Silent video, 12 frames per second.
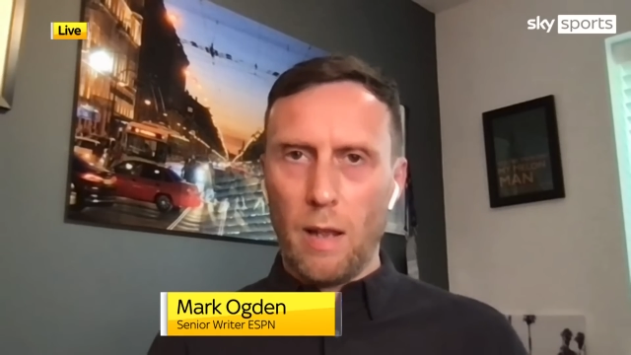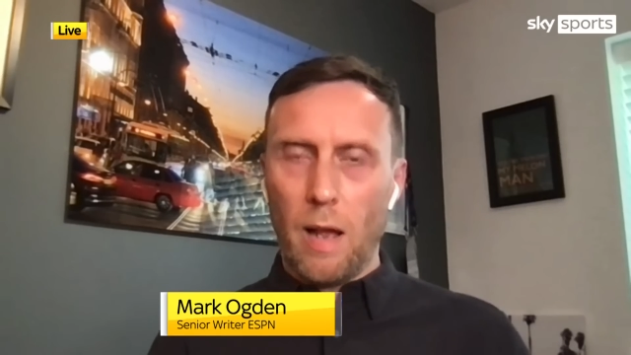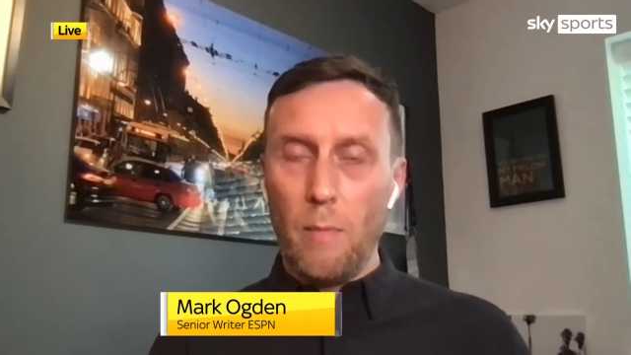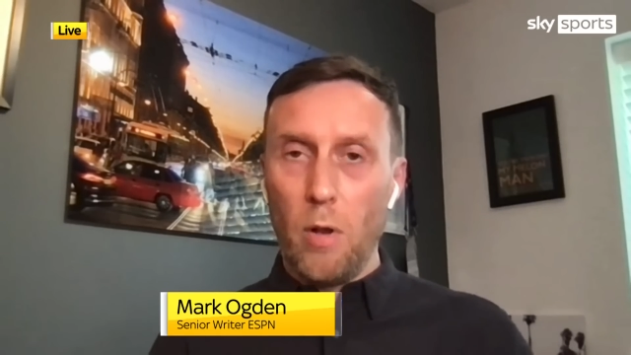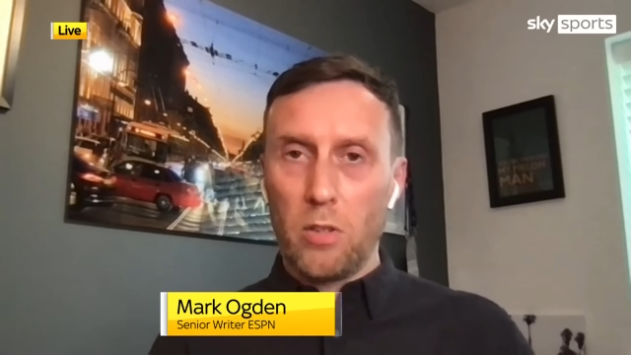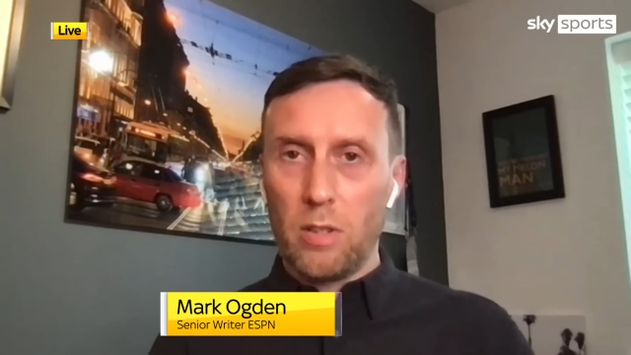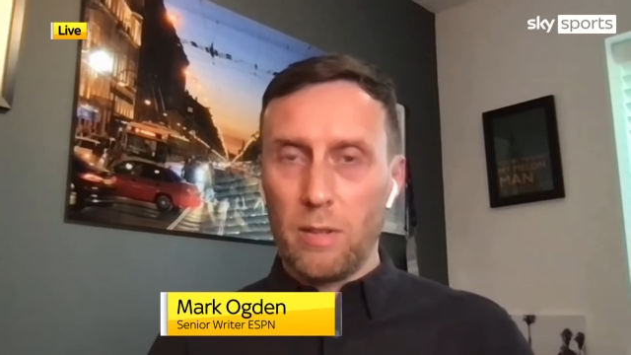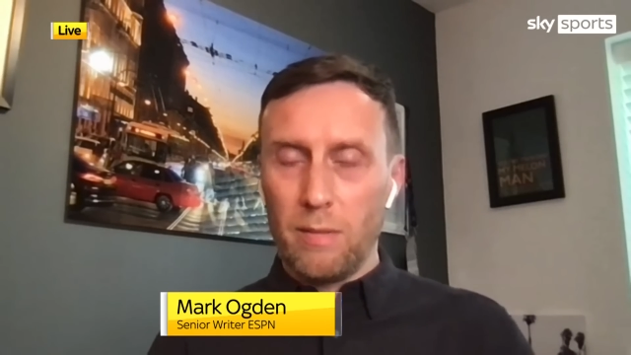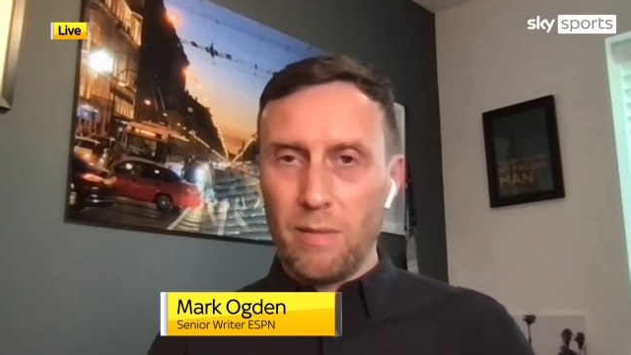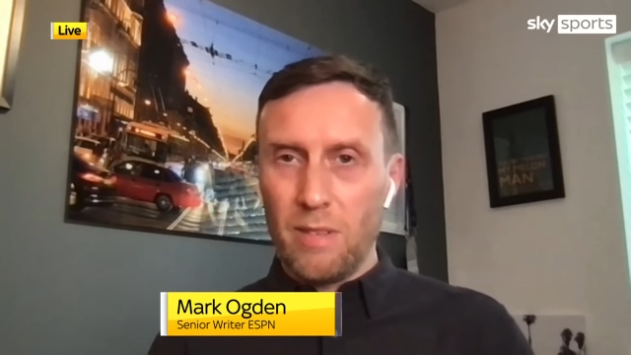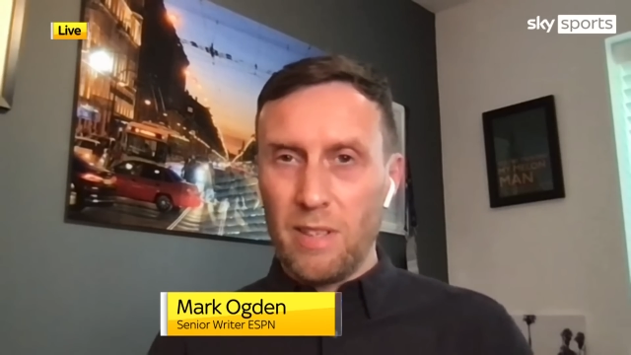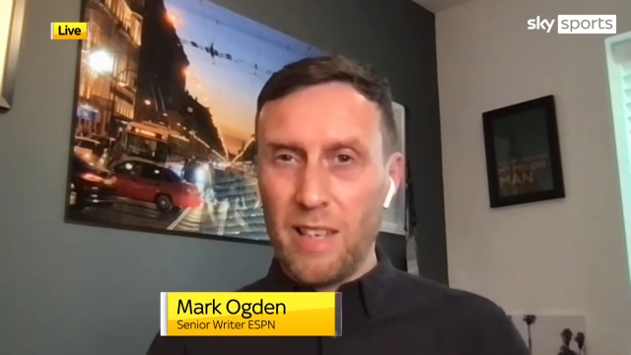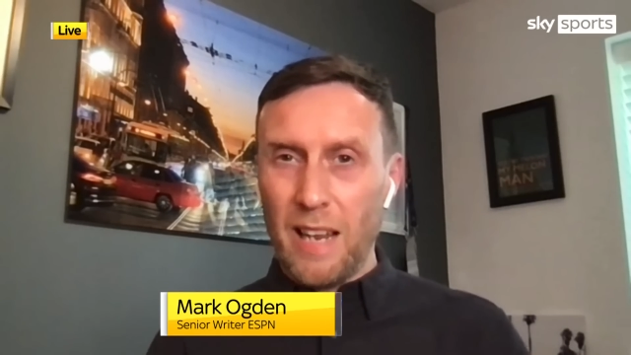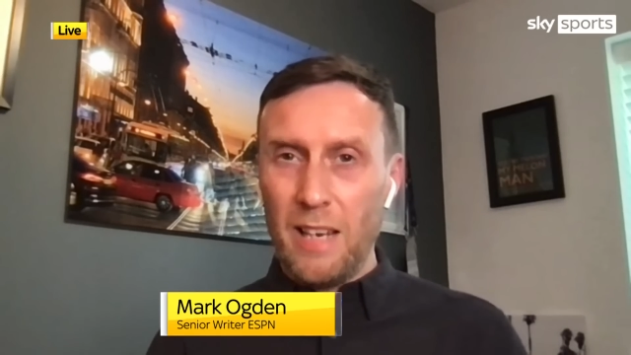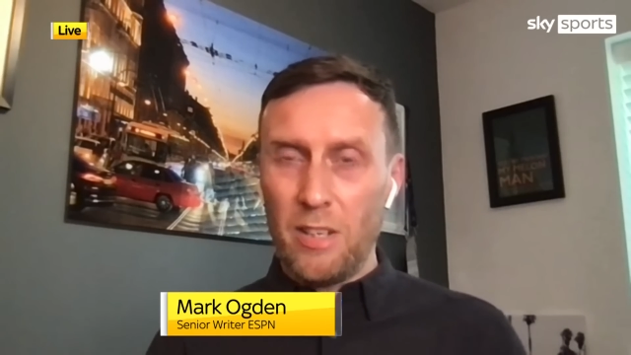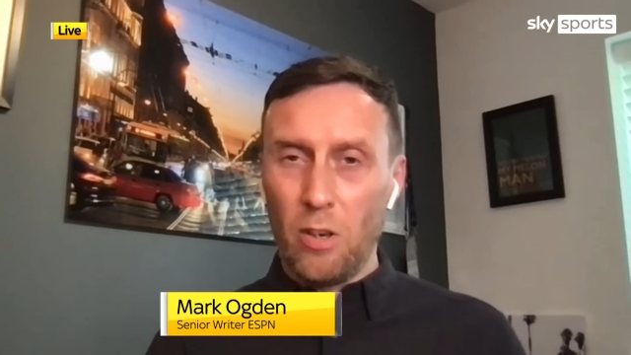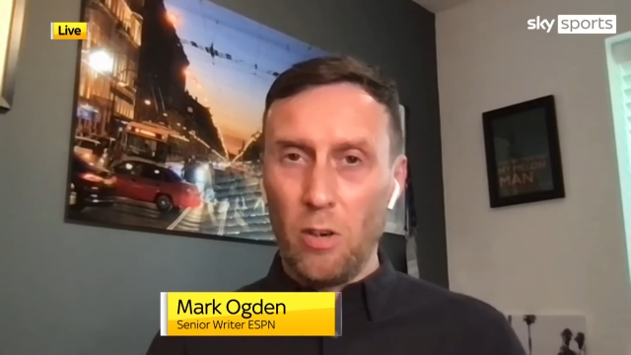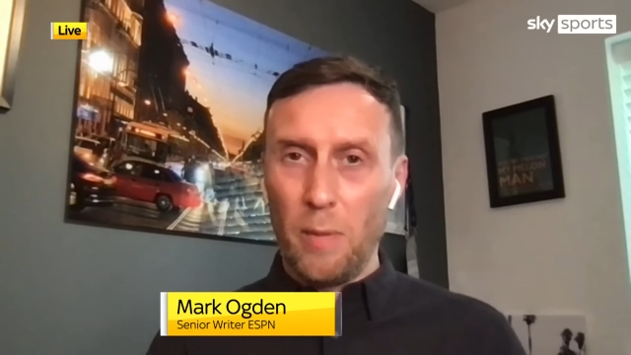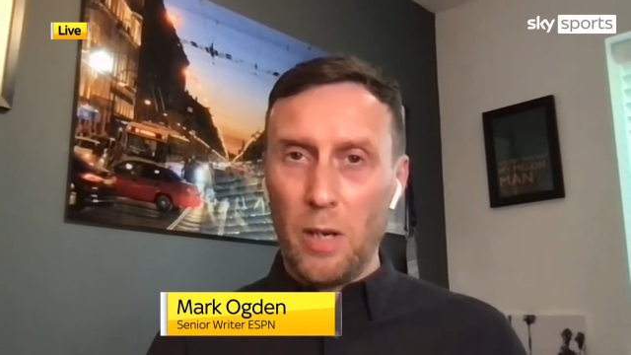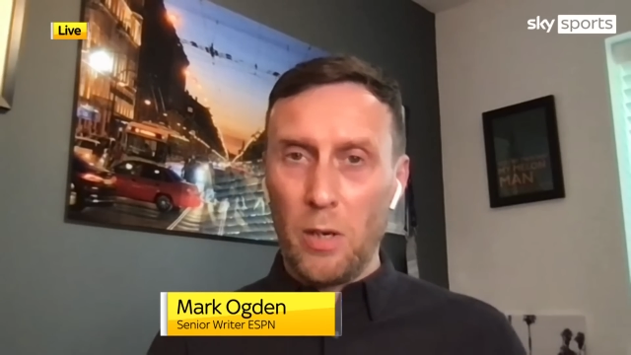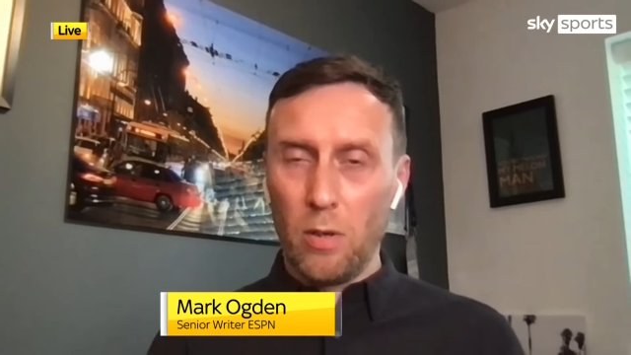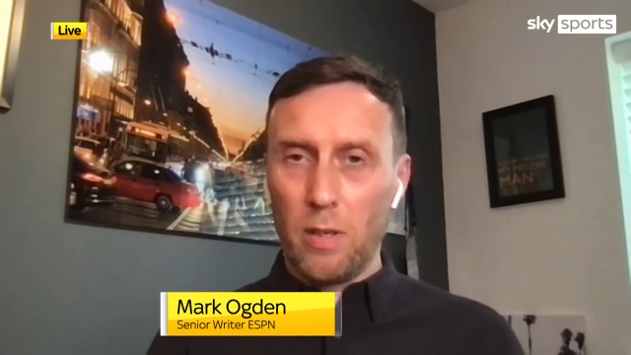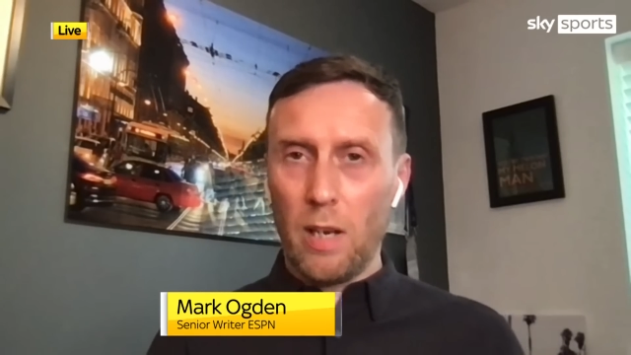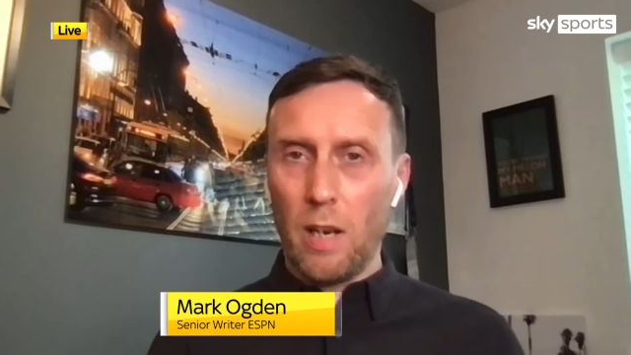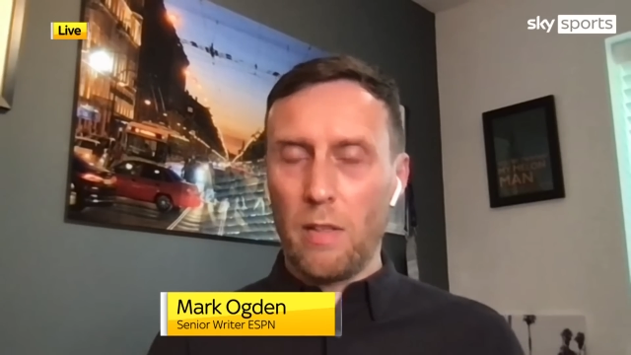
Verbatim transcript: I'm not saying it's going to be a good deal.